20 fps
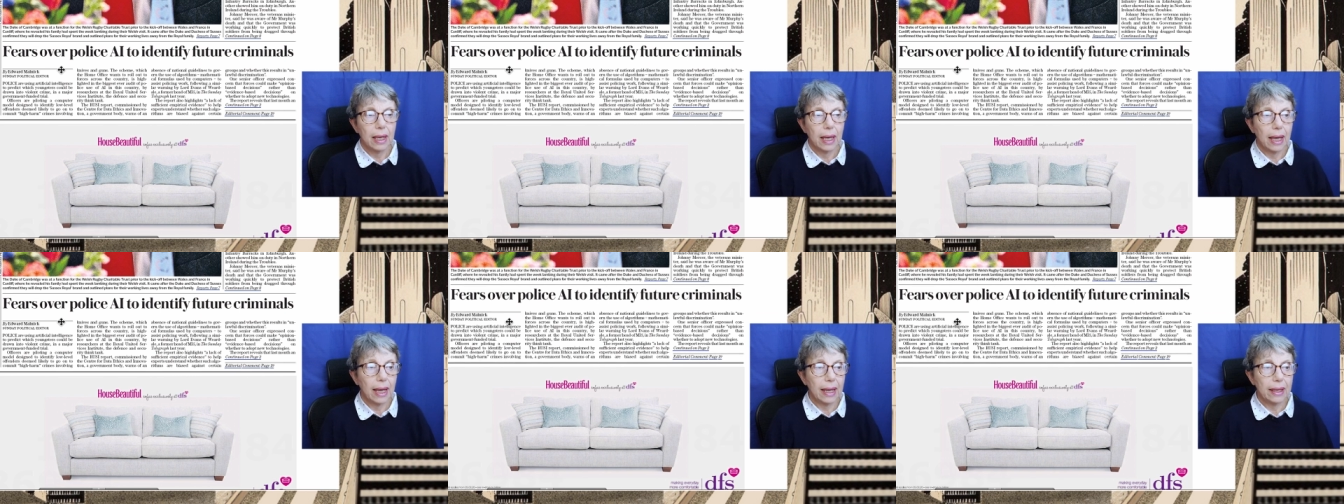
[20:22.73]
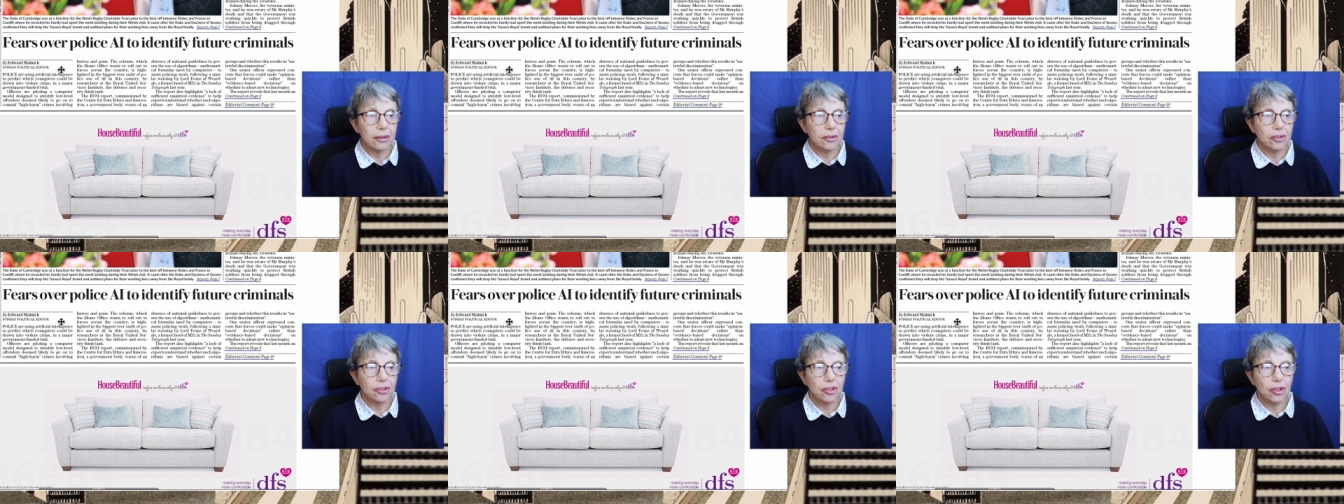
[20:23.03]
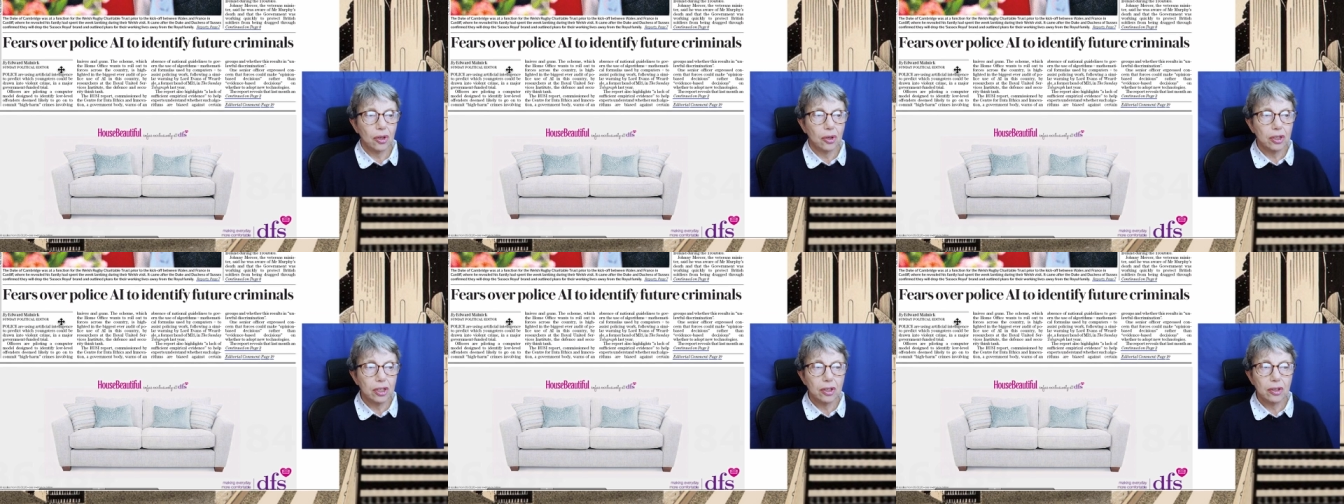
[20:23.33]

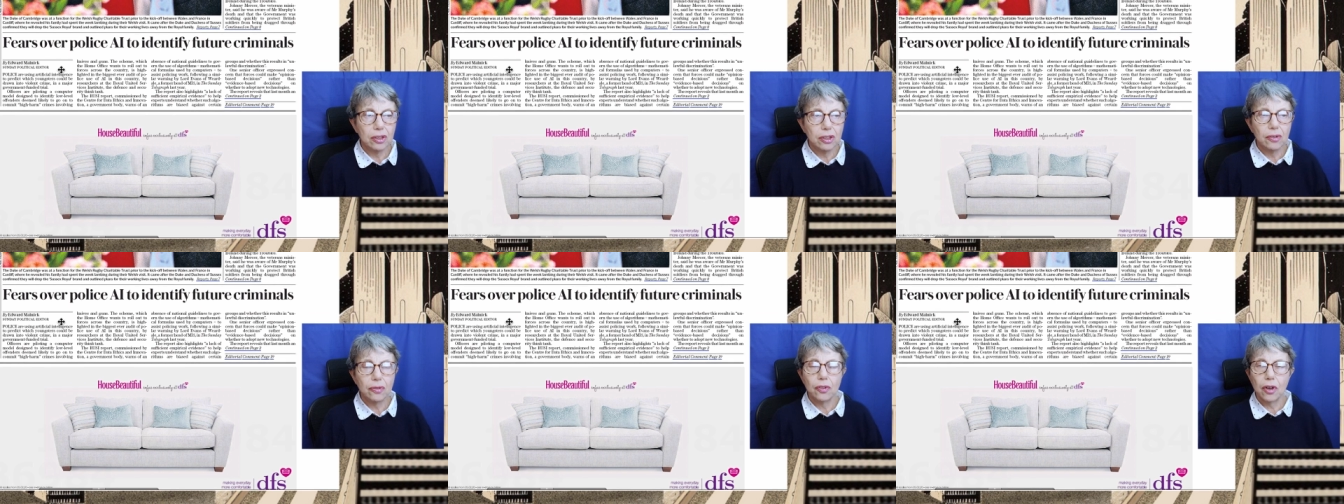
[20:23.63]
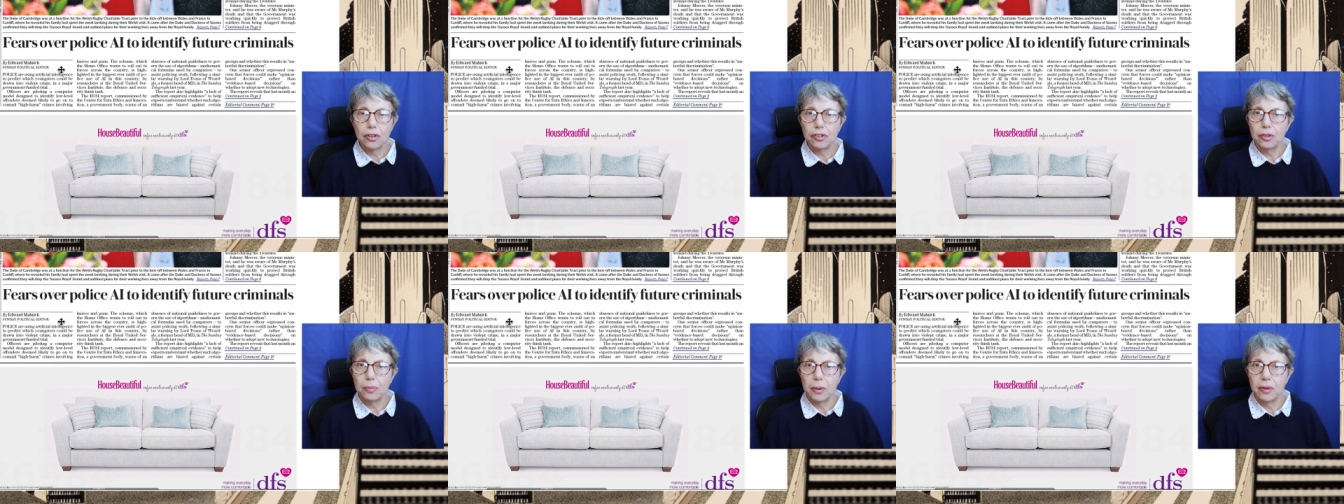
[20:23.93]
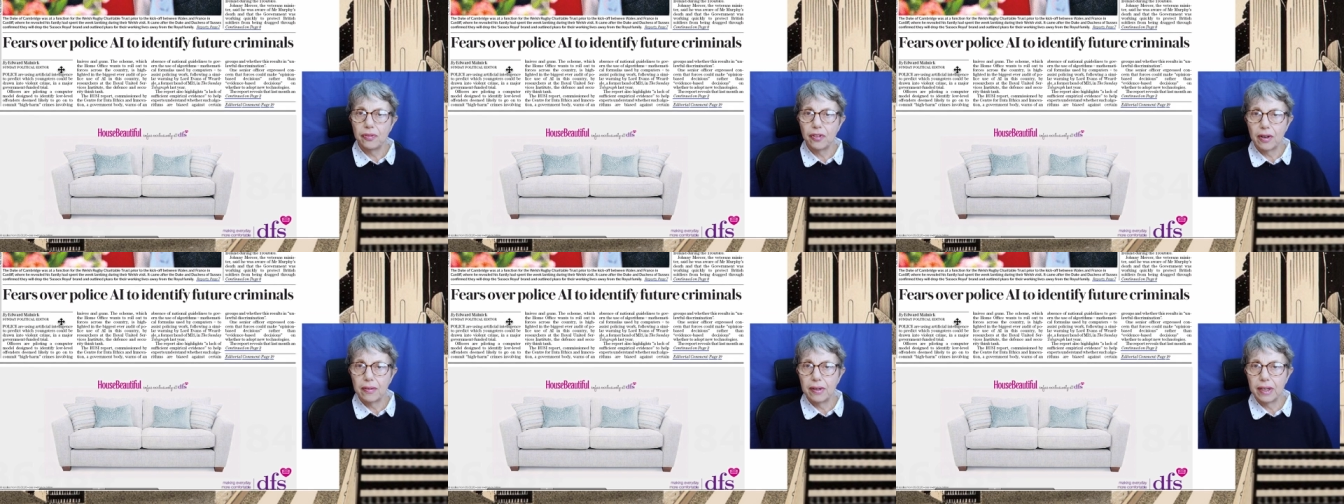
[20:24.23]
And you, have got to
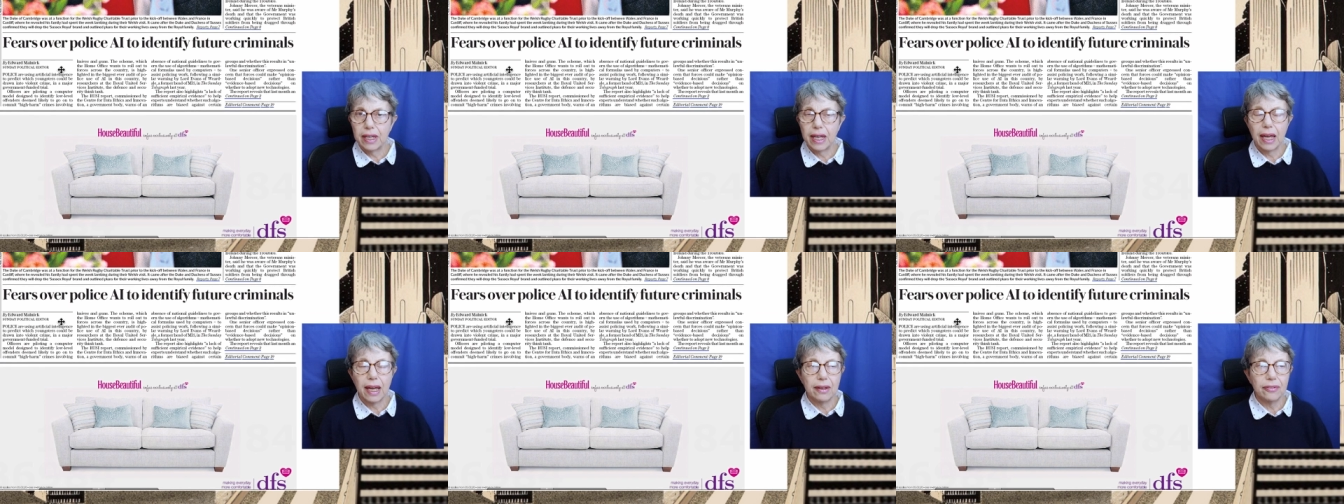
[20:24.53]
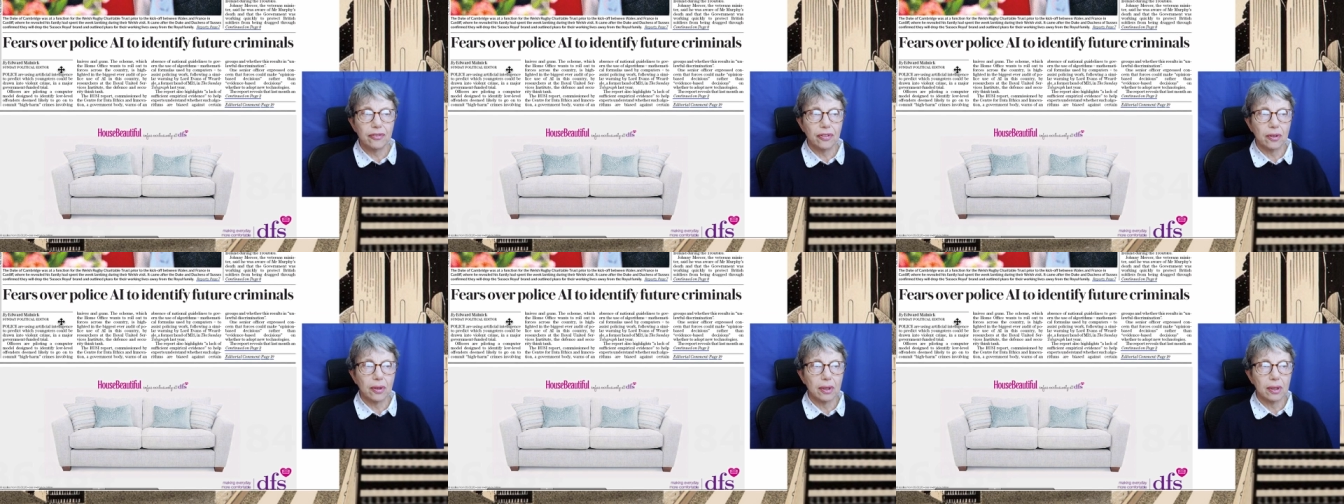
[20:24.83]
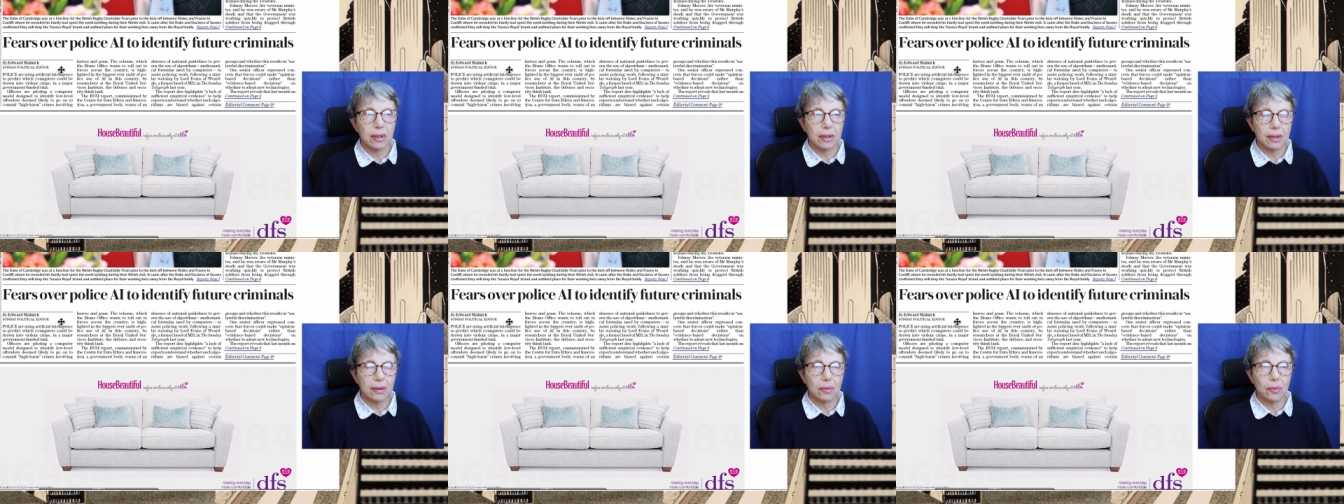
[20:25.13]
be very
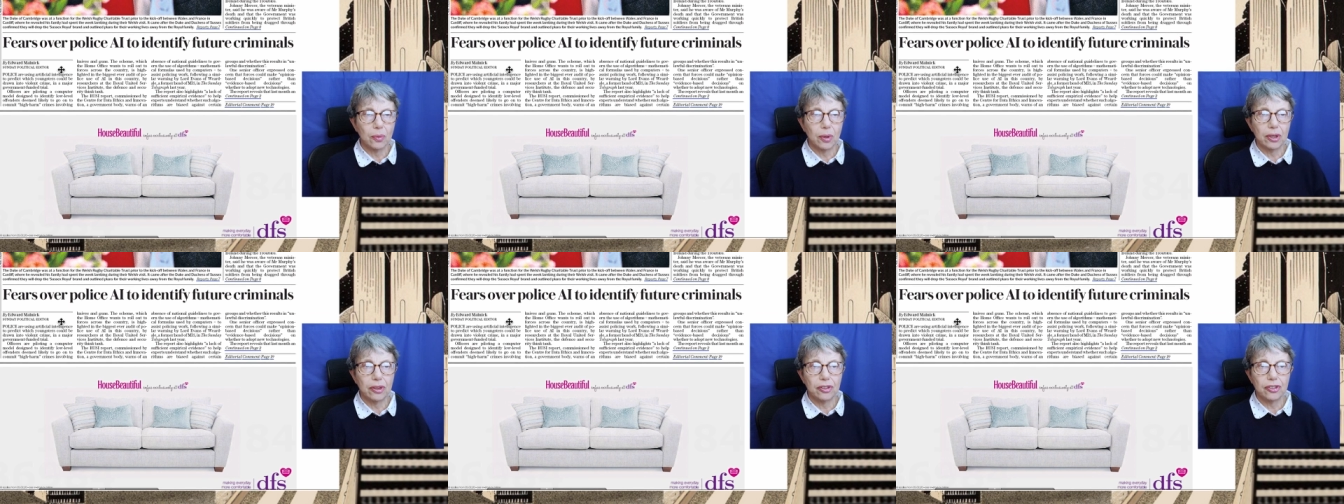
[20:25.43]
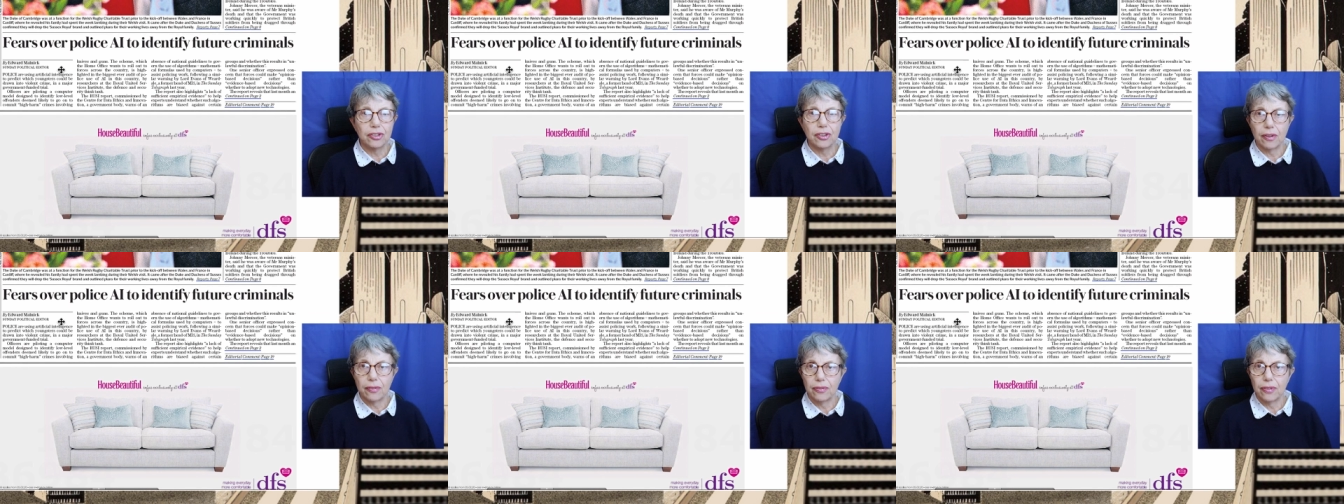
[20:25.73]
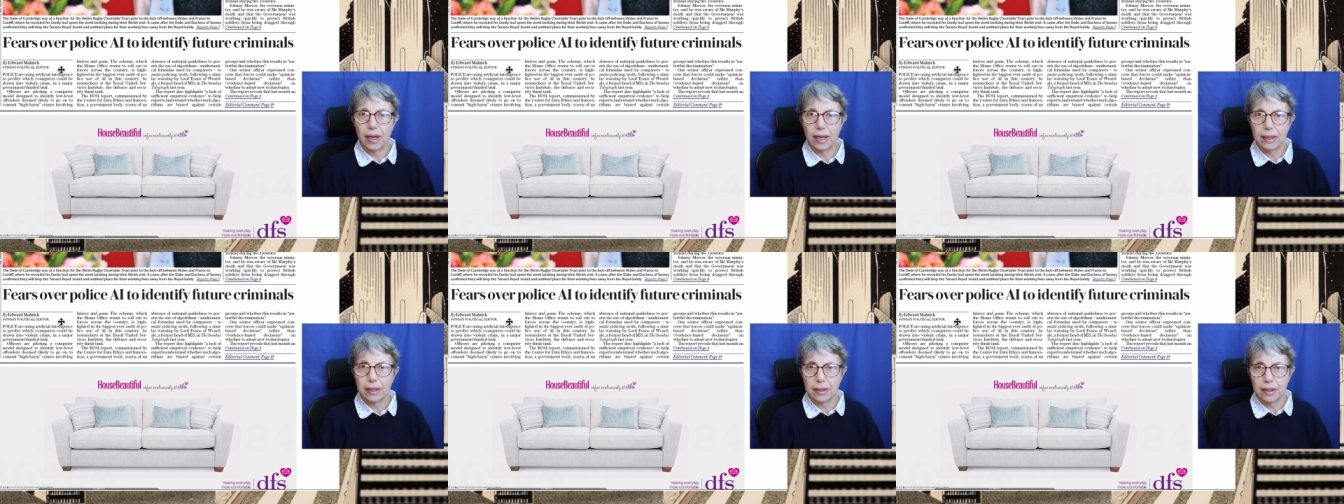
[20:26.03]
careful with
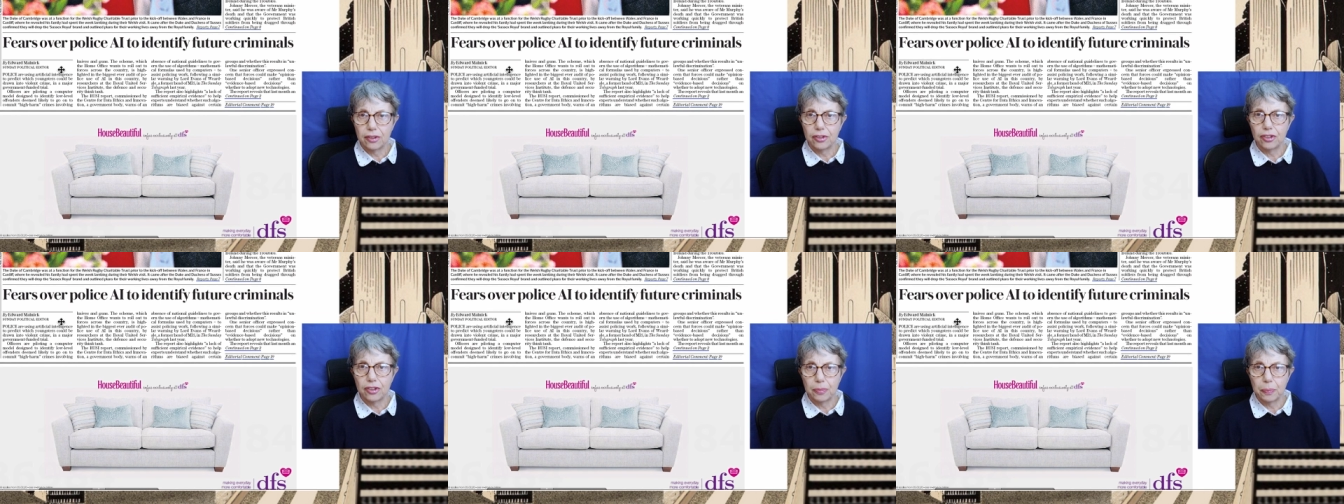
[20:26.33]
stuff like this.